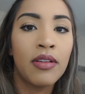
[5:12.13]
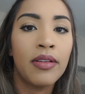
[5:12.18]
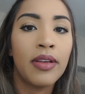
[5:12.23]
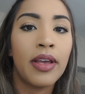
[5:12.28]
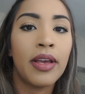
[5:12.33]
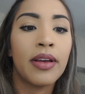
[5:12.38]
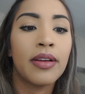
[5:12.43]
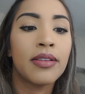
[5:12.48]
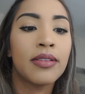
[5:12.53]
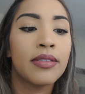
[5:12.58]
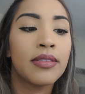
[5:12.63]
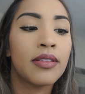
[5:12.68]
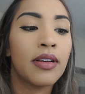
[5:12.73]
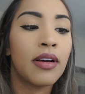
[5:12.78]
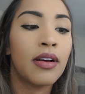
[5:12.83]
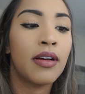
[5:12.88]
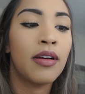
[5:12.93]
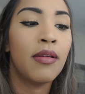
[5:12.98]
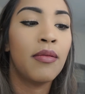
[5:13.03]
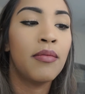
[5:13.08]

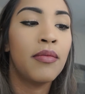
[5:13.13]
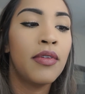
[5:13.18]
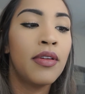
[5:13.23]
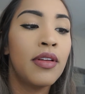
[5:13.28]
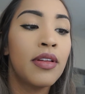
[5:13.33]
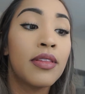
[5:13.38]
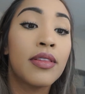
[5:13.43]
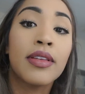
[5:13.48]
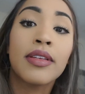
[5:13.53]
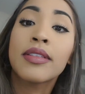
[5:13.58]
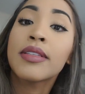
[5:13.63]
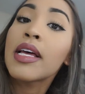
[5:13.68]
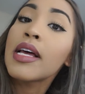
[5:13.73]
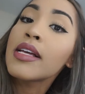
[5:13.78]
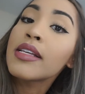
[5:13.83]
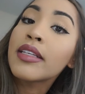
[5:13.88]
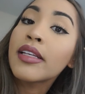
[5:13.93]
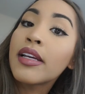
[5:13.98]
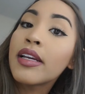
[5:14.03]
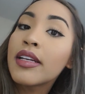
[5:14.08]
And this
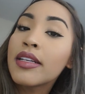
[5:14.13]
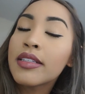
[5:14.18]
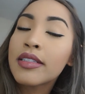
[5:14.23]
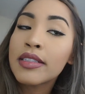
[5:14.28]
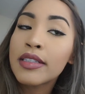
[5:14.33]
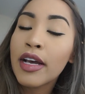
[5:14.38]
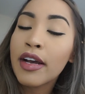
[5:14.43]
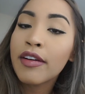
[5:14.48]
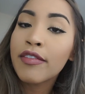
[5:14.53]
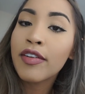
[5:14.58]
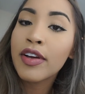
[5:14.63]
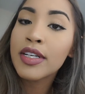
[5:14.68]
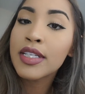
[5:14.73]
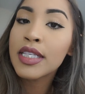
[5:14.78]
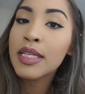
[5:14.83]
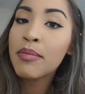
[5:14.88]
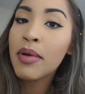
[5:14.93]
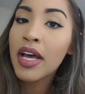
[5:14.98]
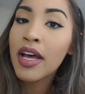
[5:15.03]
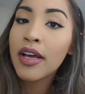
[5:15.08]
says it is
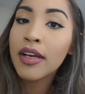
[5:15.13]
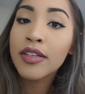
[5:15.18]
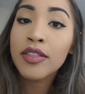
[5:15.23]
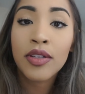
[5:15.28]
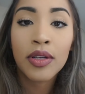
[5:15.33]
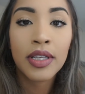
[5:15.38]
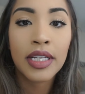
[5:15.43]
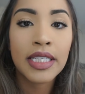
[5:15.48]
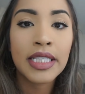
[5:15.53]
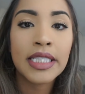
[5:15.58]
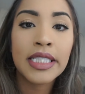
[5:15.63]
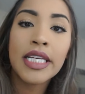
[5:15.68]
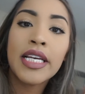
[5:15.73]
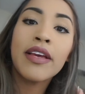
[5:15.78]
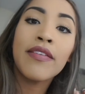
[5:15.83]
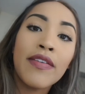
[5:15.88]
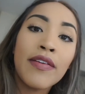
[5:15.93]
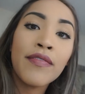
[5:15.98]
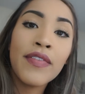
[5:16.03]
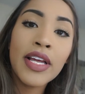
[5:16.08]
tech-friendly bag, so let's see
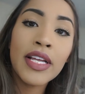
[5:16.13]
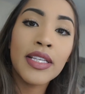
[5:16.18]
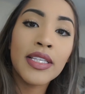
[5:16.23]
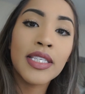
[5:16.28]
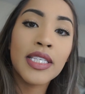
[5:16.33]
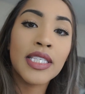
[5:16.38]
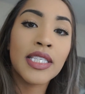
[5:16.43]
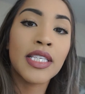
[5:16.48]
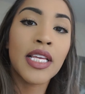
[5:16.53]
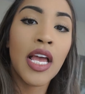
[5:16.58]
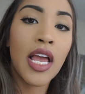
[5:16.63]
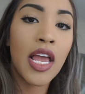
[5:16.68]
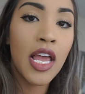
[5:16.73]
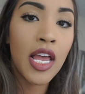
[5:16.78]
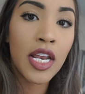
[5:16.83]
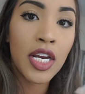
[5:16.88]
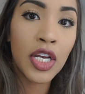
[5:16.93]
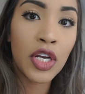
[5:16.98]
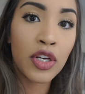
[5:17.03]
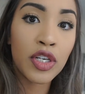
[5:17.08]
if it fits.
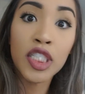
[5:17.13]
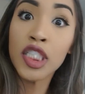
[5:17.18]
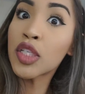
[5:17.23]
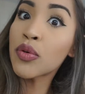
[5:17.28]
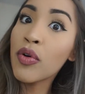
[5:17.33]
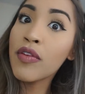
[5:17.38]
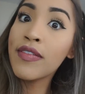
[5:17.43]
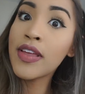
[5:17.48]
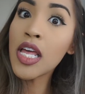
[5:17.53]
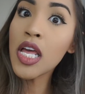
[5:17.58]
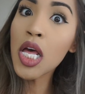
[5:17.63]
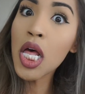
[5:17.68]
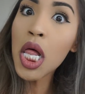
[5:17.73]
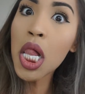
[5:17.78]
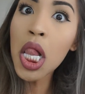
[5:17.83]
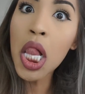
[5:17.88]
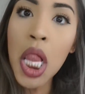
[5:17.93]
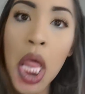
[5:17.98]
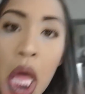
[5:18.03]
And here's the reveal.